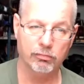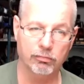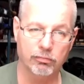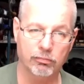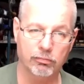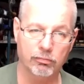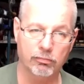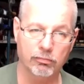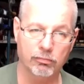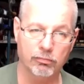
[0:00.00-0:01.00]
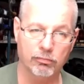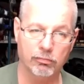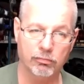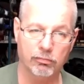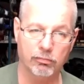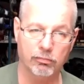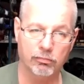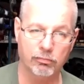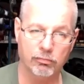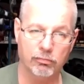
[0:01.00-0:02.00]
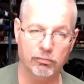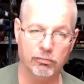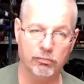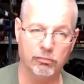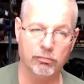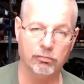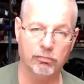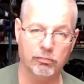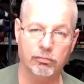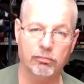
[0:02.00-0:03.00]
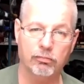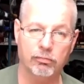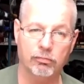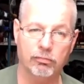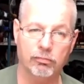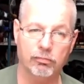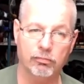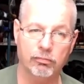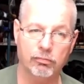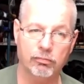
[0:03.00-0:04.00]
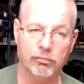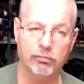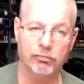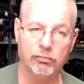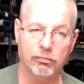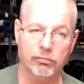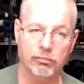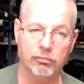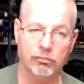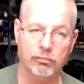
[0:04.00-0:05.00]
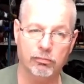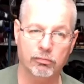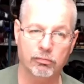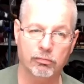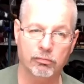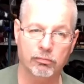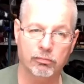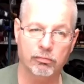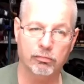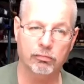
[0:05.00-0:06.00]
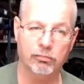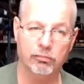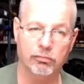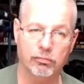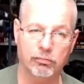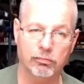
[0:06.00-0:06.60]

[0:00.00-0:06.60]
(silent)